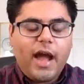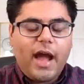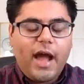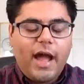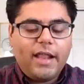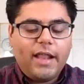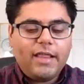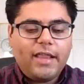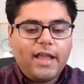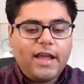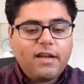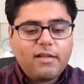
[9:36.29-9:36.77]

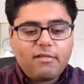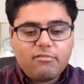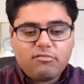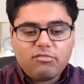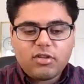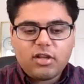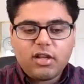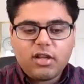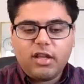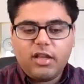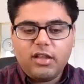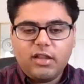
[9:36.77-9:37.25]
And
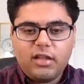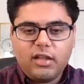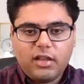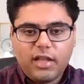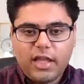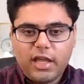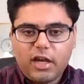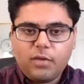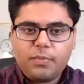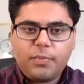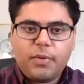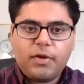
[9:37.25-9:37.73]
then in the
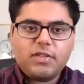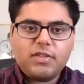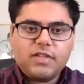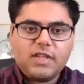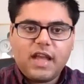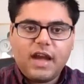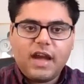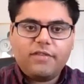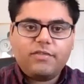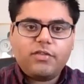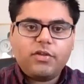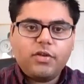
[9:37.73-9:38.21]
later parts of
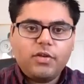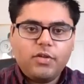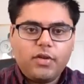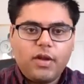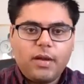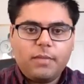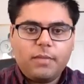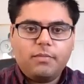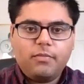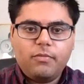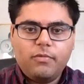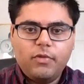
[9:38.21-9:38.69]
the afternoon,
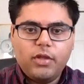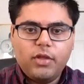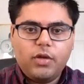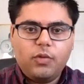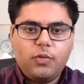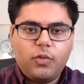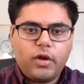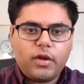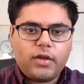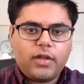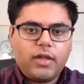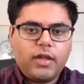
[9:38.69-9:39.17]
I'm really
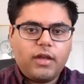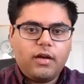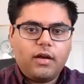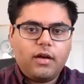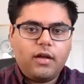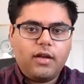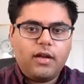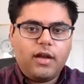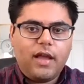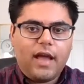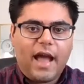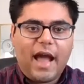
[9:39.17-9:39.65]
working
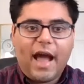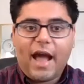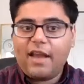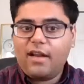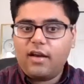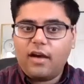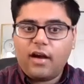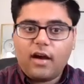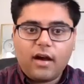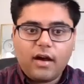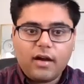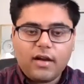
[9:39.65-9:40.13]
on ad
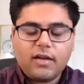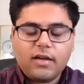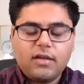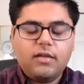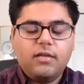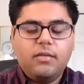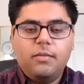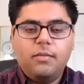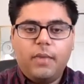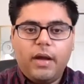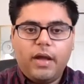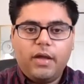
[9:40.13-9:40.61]
hoc
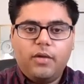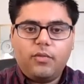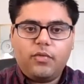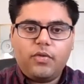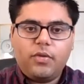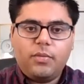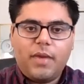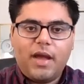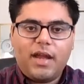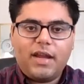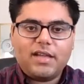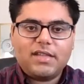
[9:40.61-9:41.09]

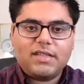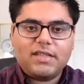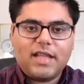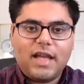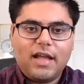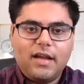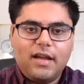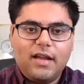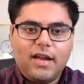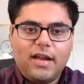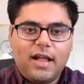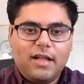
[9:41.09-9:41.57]
bioinformatics
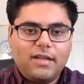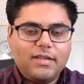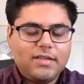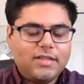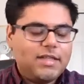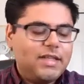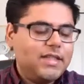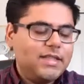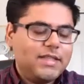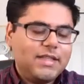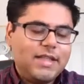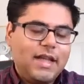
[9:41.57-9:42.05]

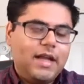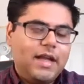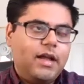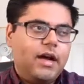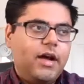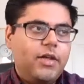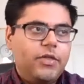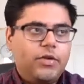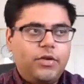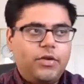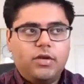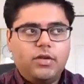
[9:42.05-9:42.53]
analyses that
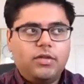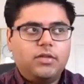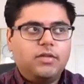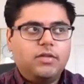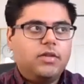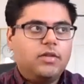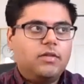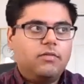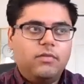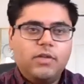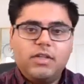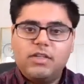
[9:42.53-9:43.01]
other
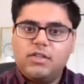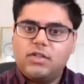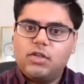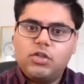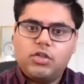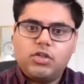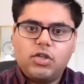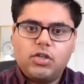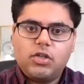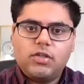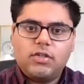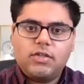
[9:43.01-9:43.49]

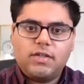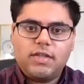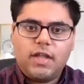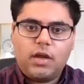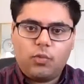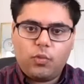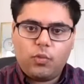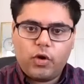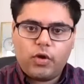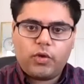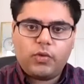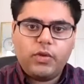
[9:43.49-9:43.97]
researchers
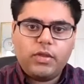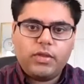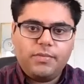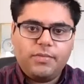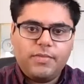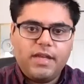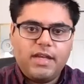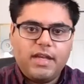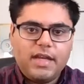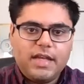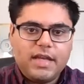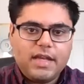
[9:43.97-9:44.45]
that work with
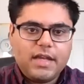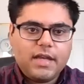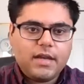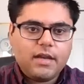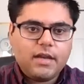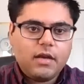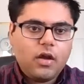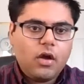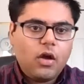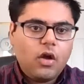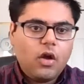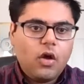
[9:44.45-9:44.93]
me
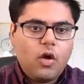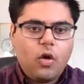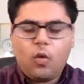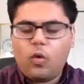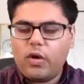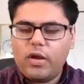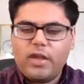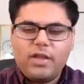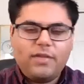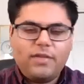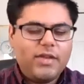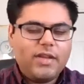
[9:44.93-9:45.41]
need,
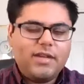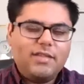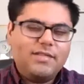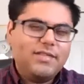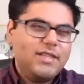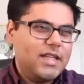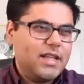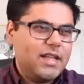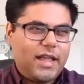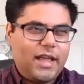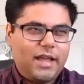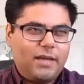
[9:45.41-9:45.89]
or
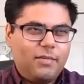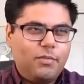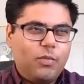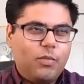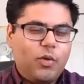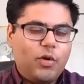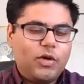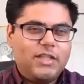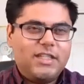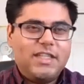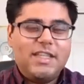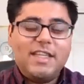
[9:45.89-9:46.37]
even like
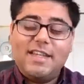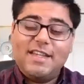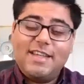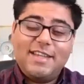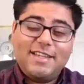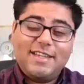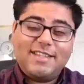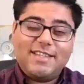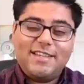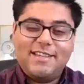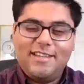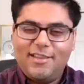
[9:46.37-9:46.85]
more
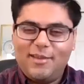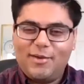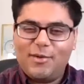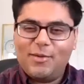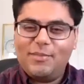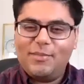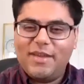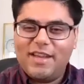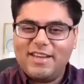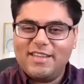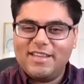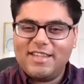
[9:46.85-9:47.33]
tedious, a little
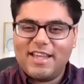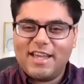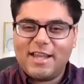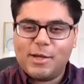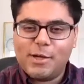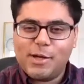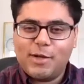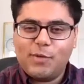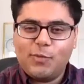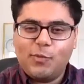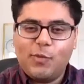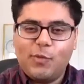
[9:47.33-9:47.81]
bit,
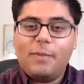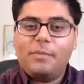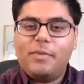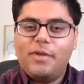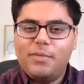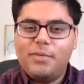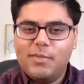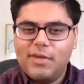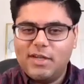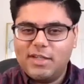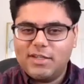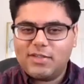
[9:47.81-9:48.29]
data and web
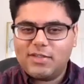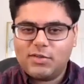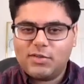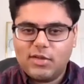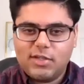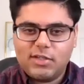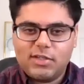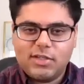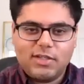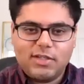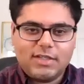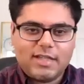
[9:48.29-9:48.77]

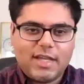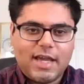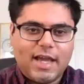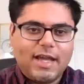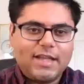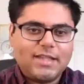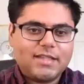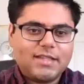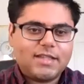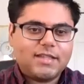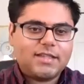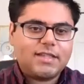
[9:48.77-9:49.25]
administration
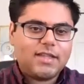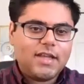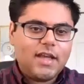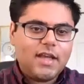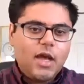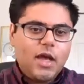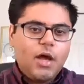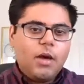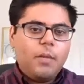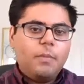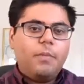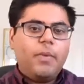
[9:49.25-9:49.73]
tasks.
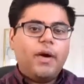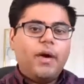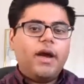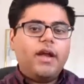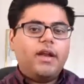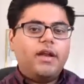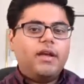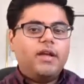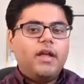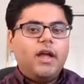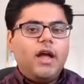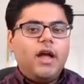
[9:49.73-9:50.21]

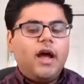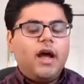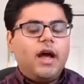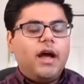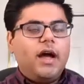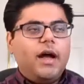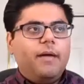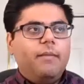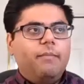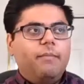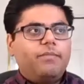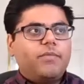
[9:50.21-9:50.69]
But
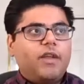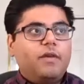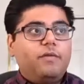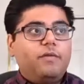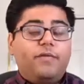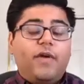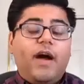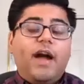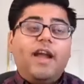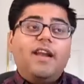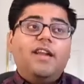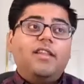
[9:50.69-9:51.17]

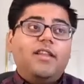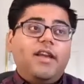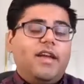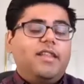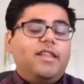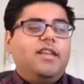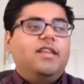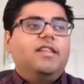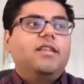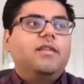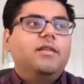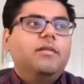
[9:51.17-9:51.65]
Finally, I
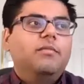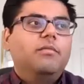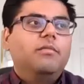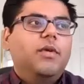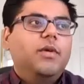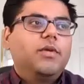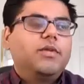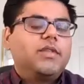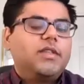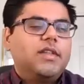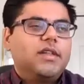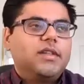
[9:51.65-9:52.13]
think the
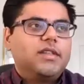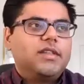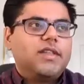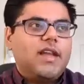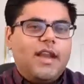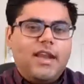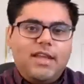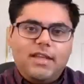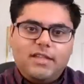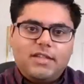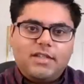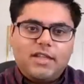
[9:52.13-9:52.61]
most
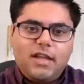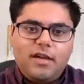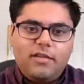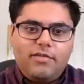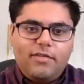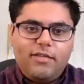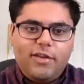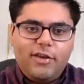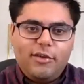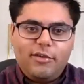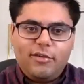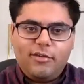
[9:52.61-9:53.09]
exciting stuff
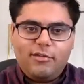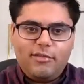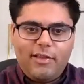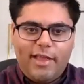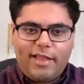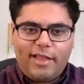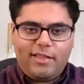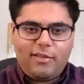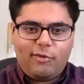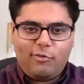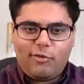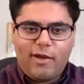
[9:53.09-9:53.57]
near
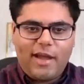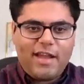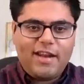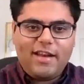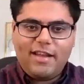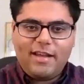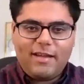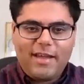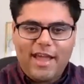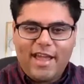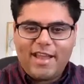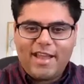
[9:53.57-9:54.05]
like the
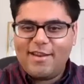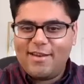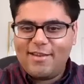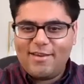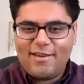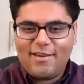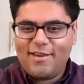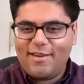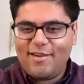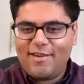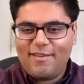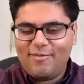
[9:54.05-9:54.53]
right end
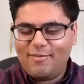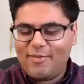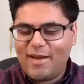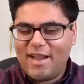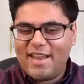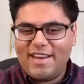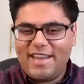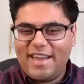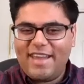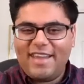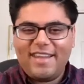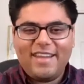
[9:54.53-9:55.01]
of my
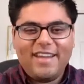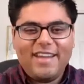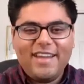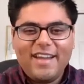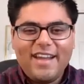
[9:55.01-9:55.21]
day.